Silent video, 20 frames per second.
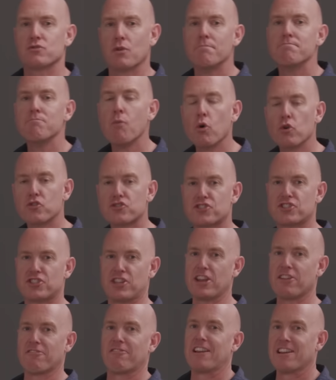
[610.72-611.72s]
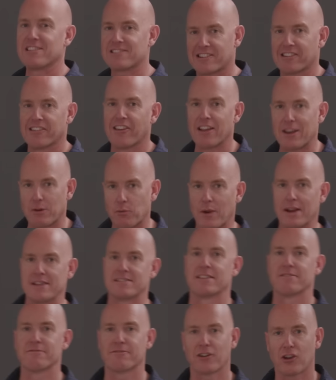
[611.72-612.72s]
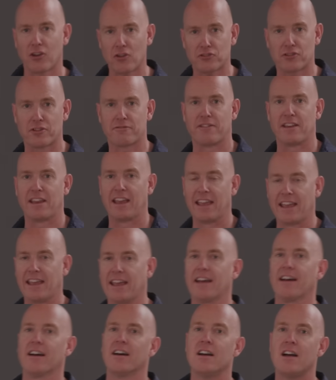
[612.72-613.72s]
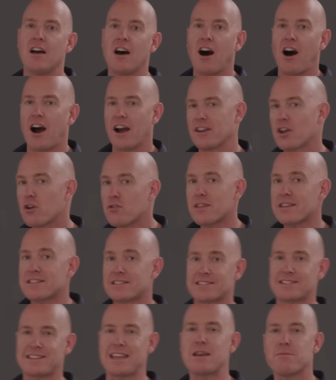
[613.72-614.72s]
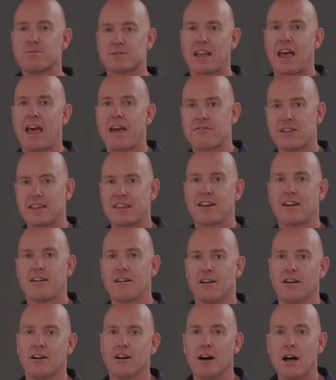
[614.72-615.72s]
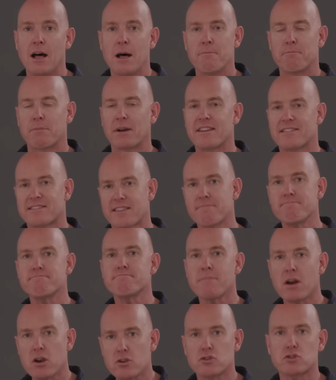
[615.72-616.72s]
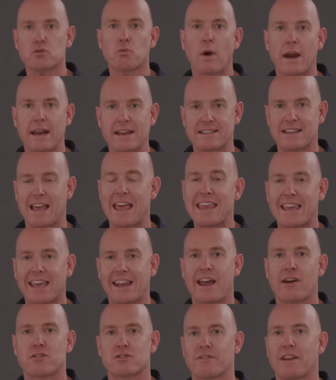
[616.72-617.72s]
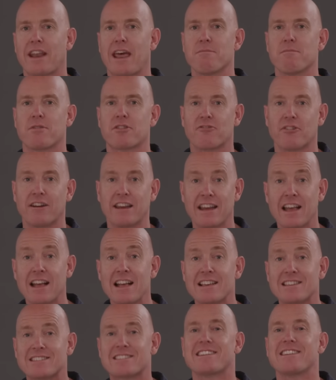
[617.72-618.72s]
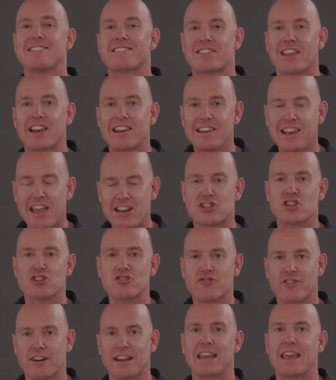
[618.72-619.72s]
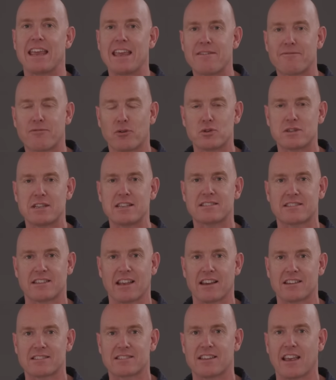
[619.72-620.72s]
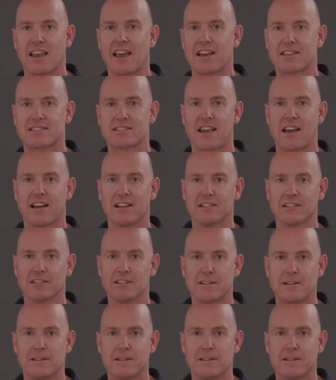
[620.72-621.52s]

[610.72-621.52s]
to a more serious lightweighting philosophy here. I know this seems a heavy car, but it's the most weight taken out of an M3 since the legendary E46 CSL.